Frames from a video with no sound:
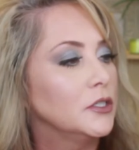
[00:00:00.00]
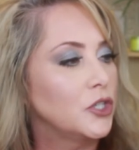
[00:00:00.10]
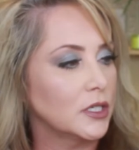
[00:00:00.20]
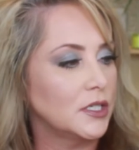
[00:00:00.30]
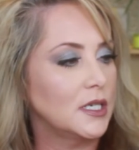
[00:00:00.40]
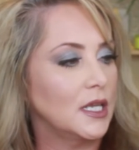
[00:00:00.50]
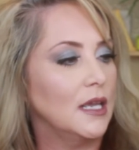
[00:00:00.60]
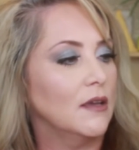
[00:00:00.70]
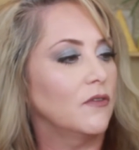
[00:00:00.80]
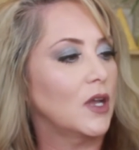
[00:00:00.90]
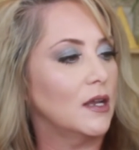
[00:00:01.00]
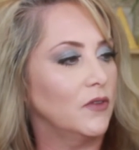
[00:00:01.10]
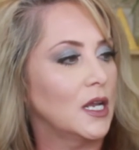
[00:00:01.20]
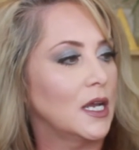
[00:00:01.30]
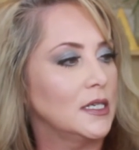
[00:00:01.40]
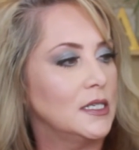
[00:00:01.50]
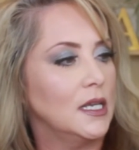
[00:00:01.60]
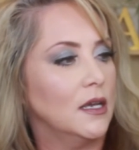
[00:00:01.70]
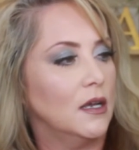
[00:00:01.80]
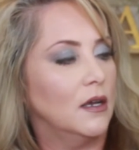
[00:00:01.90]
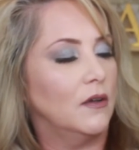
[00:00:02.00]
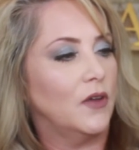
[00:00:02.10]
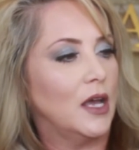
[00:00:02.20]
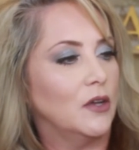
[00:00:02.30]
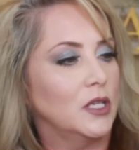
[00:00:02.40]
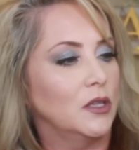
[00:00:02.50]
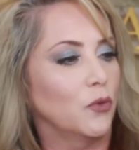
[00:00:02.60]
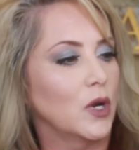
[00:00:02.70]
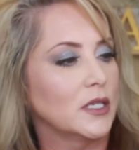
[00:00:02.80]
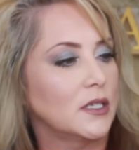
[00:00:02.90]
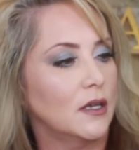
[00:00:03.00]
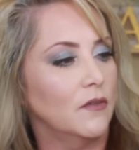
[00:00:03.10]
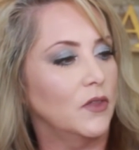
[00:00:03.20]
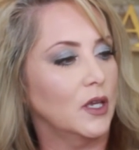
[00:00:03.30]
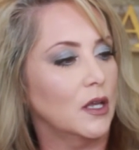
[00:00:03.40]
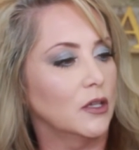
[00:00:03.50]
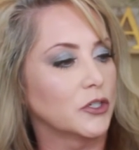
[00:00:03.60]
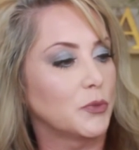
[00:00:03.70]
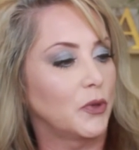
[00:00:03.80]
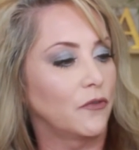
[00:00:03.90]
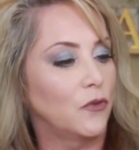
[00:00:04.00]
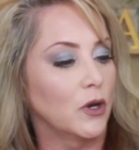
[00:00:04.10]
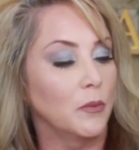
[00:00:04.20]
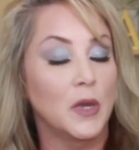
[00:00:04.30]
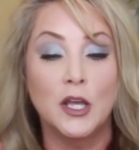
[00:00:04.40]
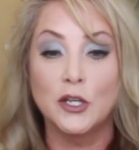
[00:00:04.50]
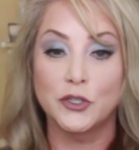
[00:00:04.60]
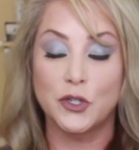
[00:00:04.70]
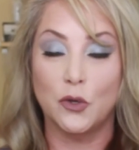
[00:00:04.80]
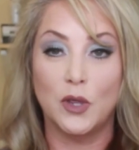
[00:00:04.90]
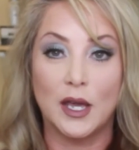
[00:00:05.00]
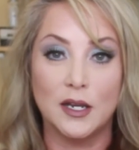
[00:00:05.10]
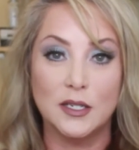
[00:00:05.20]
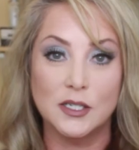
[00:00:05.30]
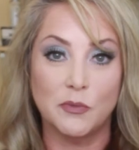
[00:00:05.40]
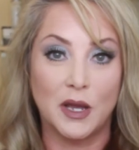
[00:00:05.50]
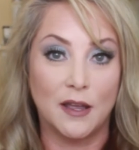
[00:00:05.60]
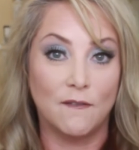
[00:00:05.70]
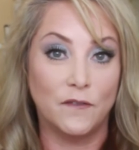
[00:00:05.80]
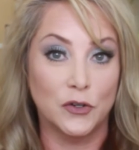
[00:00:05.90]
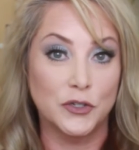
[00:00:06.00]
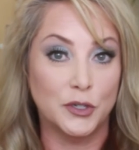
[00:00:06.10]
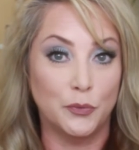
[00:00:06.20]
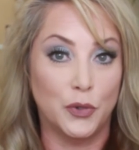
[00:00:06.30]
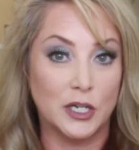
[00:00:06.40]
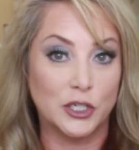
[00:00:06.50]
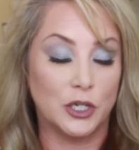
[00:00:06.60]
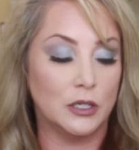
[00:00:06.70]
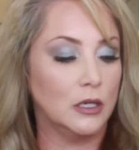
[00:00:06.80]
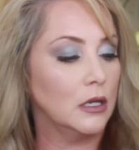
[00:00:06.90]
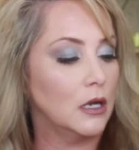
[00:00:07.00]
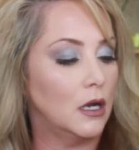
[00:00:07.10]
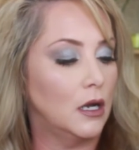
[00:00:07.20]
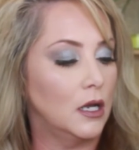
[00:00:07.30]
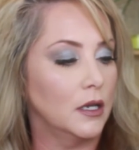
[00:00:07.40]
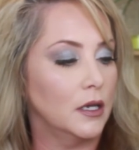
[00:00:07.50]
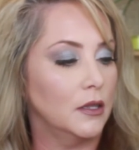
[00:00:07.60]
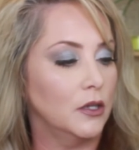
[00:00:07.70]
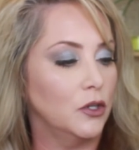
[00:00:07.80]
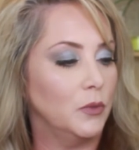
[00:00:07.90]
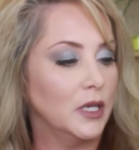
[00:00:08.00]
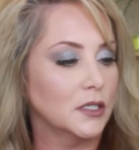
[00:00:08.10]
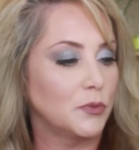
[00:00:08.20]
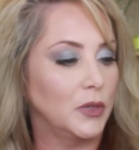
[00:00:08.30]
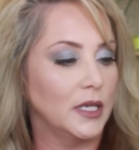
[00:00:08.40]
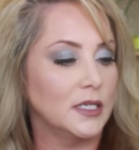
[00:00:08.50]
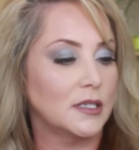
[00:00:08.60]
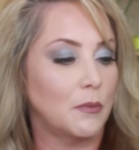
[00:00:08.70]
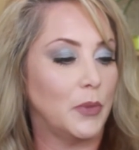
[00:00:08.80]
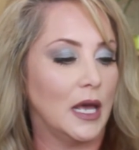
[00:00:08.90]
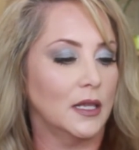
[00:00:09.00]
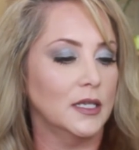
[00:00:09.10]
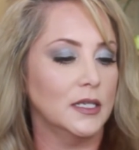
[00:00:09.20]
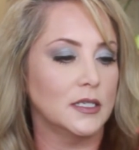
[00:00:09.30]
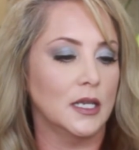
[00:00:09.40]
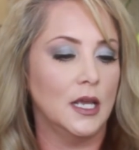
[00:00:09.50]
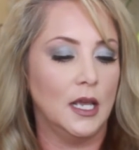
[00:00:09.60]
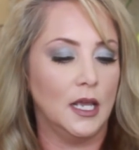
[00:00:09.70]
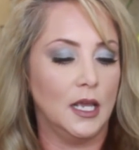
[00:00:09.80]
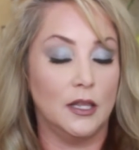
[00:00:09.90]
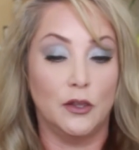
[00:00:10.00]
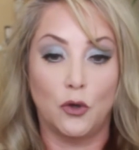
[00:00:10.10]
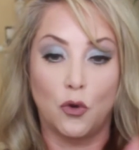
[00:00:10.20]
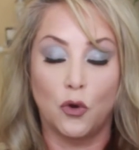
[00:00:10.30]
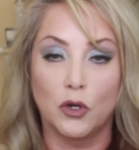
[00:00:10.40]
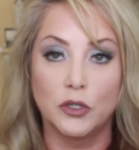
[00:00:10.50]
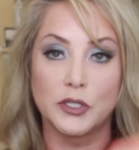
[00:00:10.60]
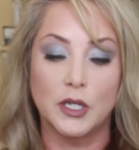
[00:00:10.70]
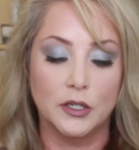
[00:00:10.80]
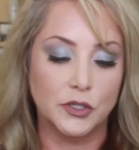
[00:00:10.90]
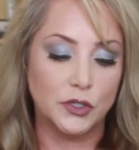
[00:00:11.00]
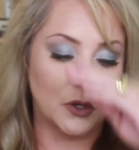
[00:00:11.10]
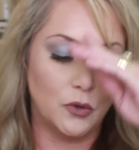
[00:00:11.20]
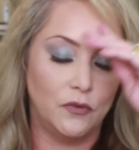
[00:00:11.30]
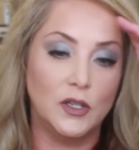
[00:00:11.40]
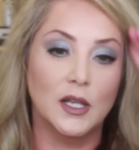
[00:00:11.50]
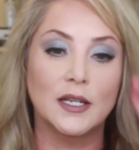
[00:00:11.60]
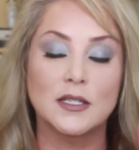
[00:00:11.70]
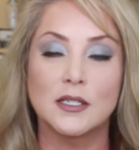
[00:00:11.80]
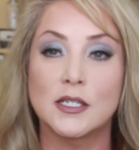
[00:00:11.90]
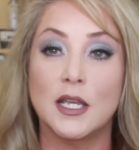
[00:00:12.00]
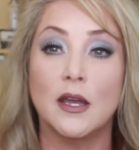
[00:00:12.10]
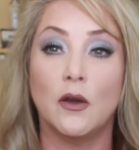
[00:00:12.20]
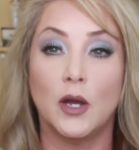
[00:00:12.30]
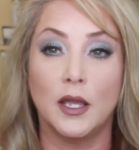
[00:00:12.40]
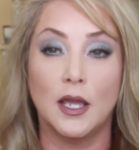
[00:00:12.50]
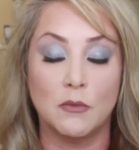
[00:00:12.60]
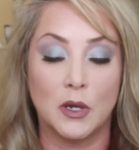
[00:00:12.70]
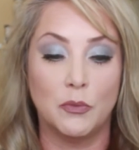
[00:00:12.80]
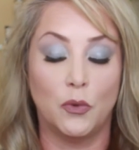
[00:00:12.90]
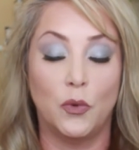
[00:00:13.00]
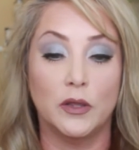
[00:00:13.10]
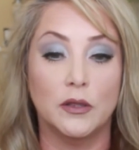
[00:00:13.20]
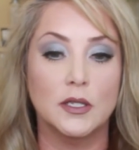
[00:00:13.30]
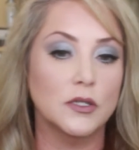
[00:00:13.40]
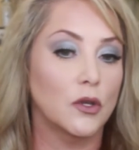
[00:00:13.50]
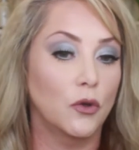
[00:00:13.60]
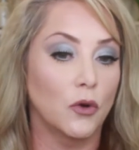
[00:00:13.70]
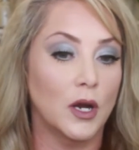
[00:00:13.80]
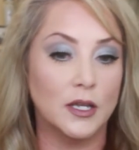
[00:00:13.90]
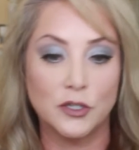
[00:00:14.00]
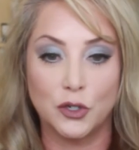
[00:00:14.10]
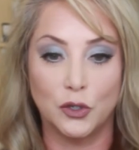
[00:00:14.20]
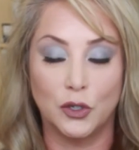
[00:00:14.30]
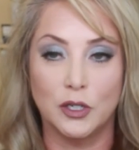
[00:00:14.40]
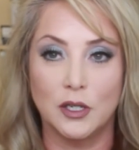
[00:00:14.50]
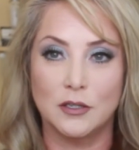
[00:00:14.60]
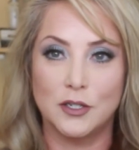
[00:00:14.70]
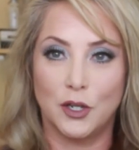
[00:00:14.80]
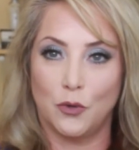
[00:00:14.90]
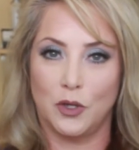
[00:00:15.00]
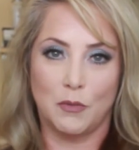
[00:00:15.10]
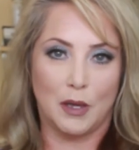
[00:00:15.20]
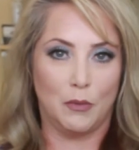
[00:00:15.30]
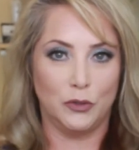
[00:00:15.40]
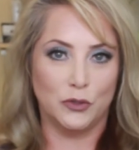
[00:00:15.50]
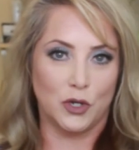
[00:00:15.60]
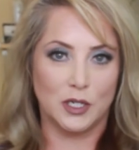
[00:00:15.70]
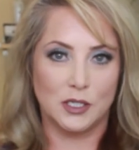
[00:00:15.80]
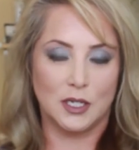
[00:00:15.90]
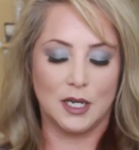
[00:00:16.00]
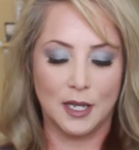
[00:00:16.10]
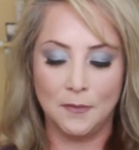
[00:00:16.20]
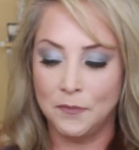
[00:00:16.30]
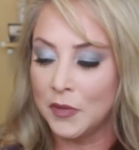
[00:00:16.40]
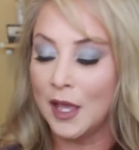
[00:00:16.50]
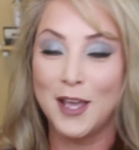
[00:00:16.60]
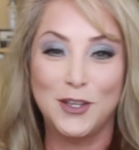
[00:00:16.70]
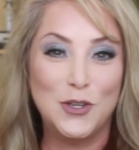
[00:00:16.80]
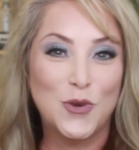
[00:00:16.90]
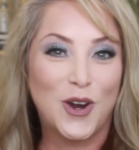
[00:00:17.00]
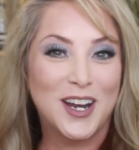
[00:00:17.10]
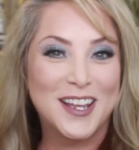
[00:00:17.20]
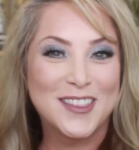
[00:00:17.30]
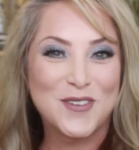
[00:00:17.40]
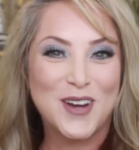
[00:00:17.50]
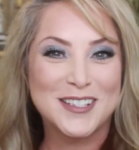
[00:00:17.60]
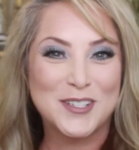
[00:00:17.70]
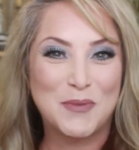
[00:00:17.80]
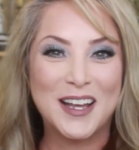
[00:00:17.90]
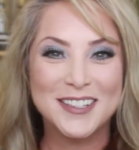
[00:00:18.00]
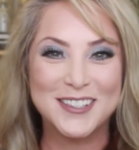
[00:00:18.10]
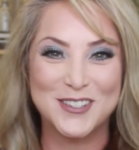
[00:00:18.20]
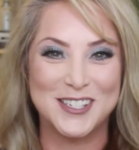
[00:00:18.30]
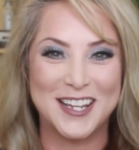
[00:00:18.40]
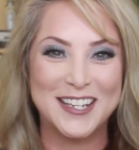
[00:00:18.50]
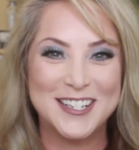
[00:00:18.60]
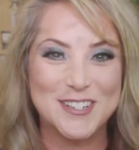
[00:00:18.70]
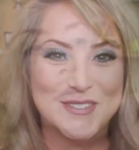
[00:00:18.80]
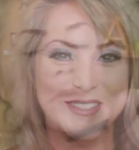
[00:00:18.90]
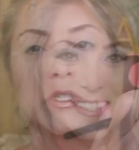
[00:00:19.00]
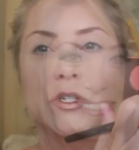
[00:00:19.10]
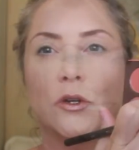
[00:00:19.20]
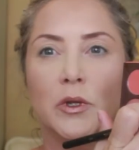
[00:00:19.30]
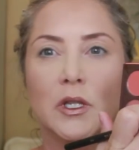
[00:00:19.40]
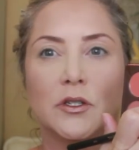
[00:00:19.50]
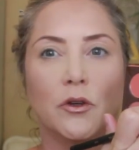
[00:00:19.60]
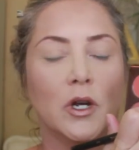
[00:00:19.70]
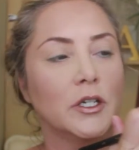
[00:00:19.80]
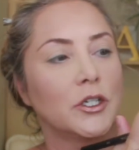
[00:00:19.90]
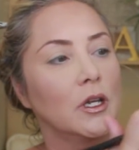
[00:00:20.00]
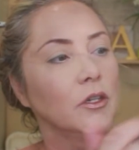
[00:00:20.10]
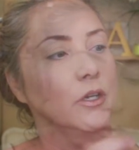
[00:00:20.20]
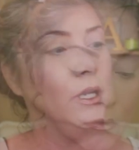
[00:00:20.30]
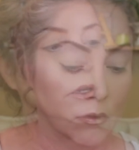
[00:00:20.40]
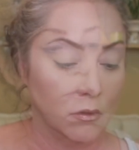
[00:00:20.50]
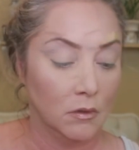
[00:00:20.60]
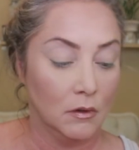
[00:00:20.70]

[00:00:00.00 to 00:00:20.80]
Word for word: just to give kind of an idea of how did the rest of the colors perform. So that is my first impression on the Juvia's Place palette in the corals. So if you'd like to see how I came up with this grayish look to go with my blue dress today, you are in the right spot, so stay tuned. I'm gonna start with this grayish color here.